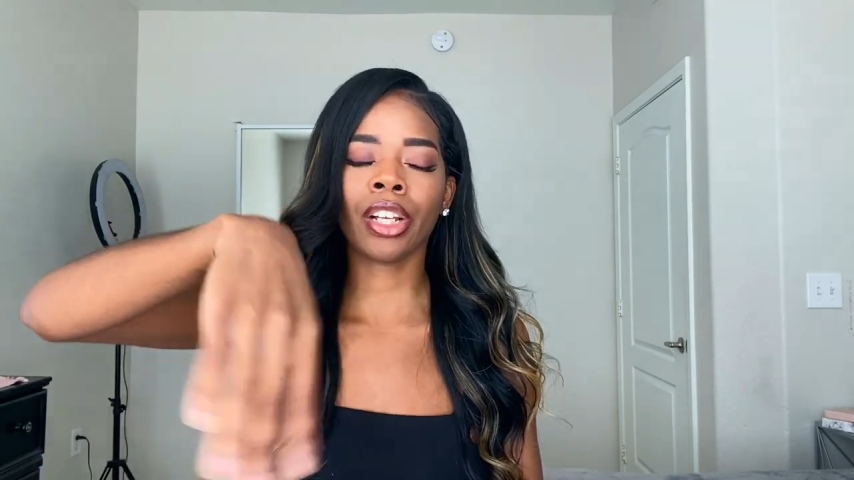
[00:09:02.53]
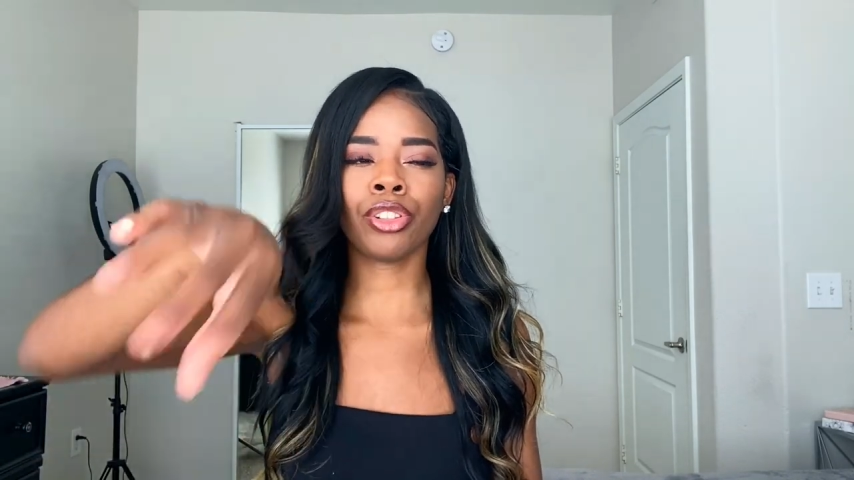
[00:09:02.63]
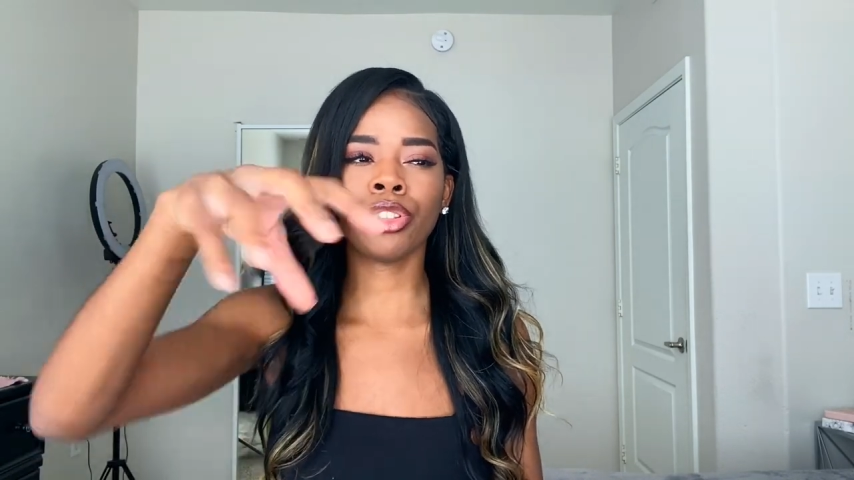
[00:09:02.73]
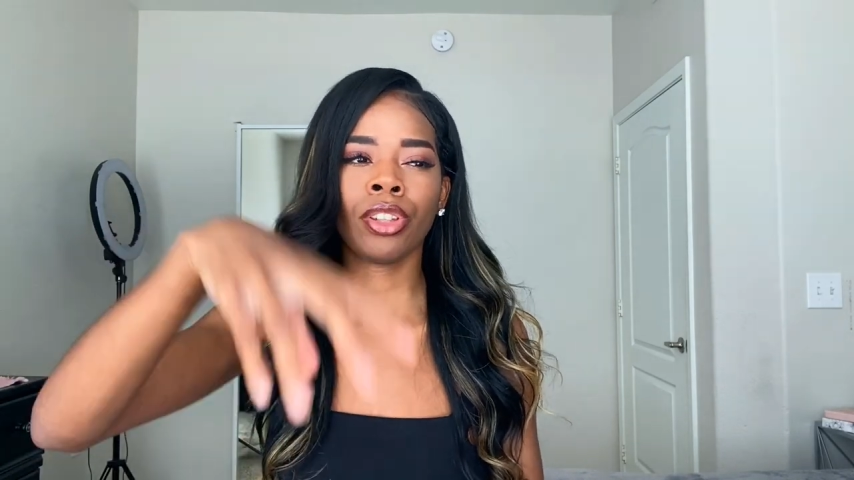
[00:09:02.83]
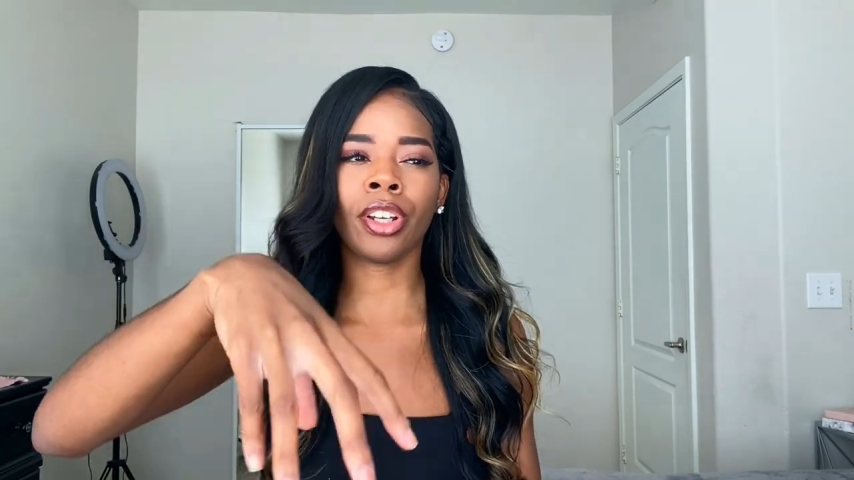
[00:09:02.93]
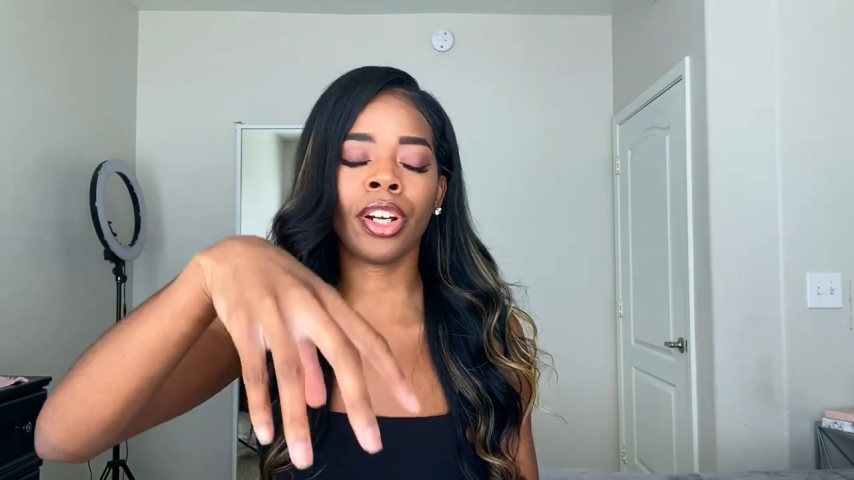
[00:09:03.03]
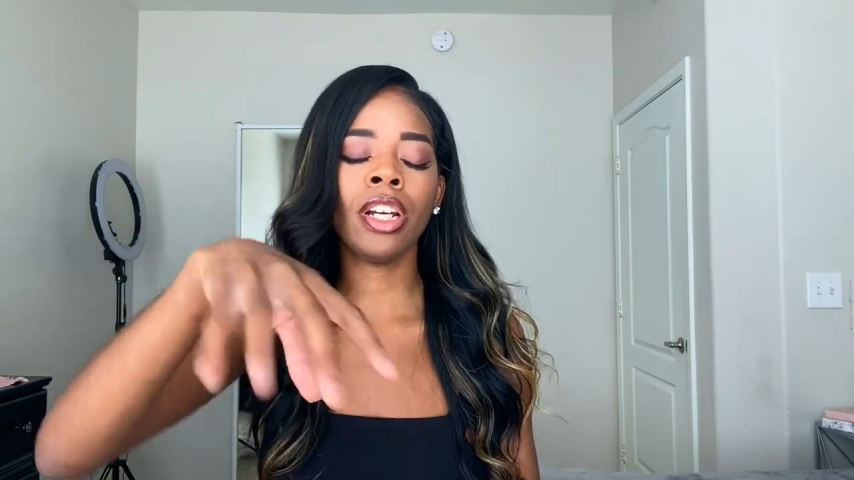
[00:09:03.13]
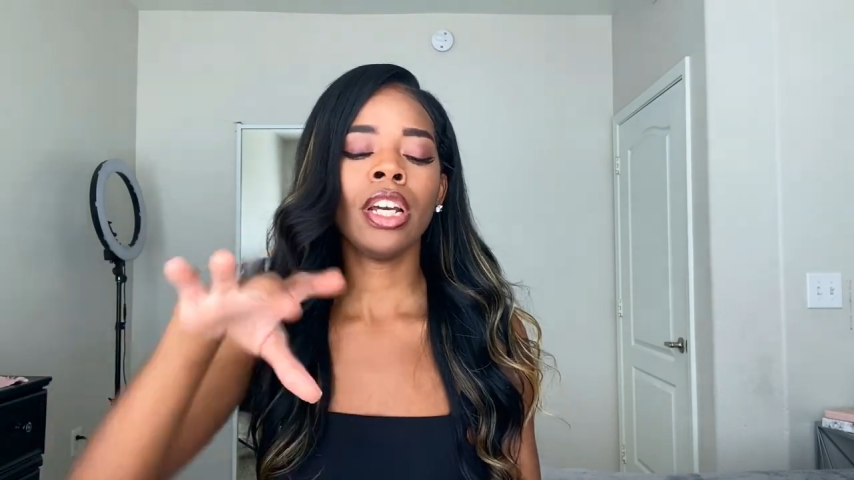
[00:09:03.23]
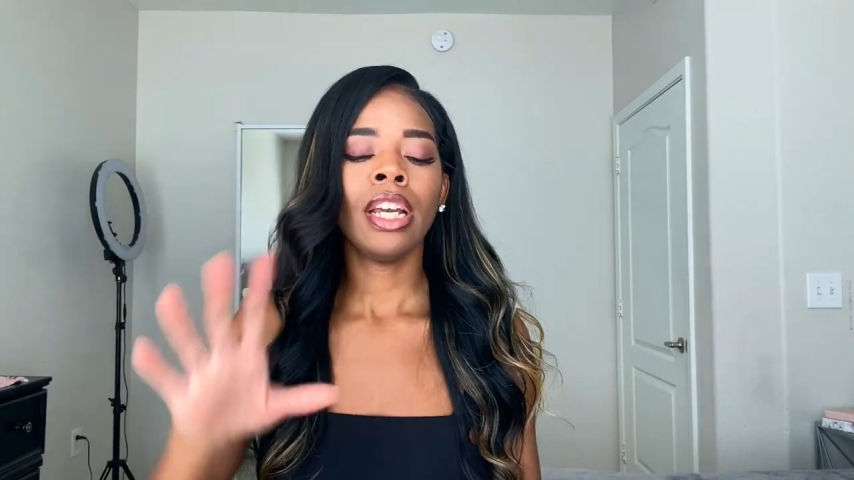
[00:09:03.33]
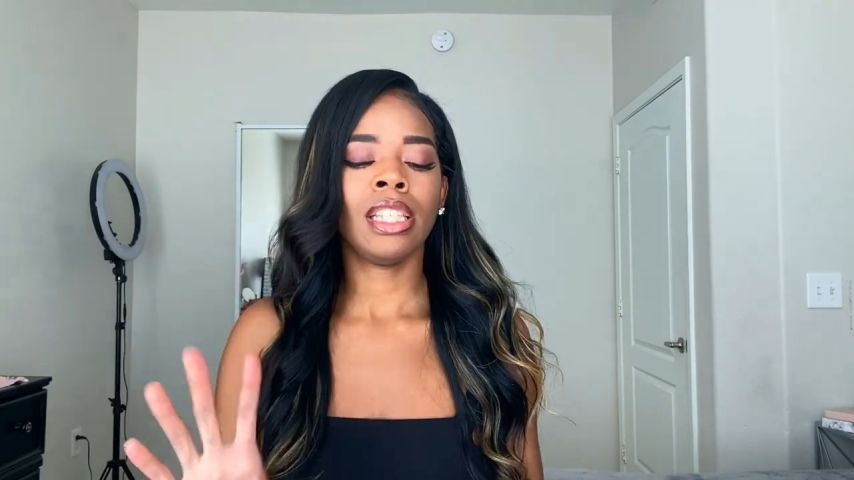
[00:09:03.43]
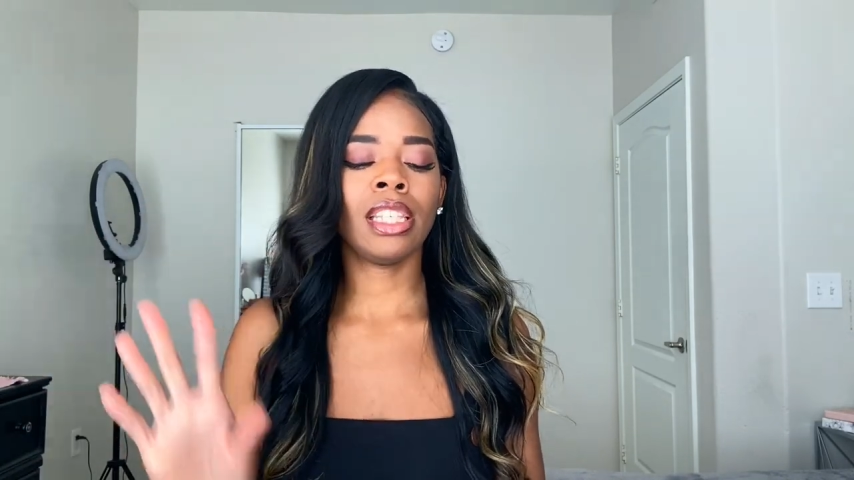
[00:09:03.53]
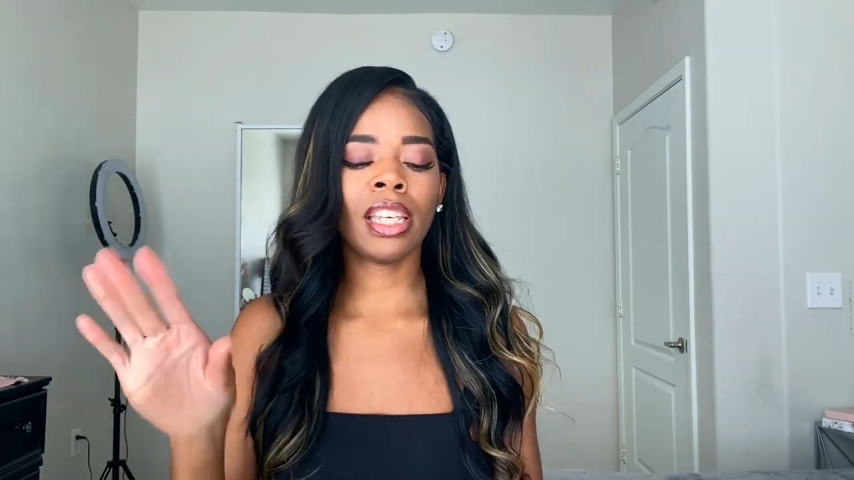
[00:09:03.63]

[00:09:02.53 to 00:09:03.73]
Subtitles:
catchers in there to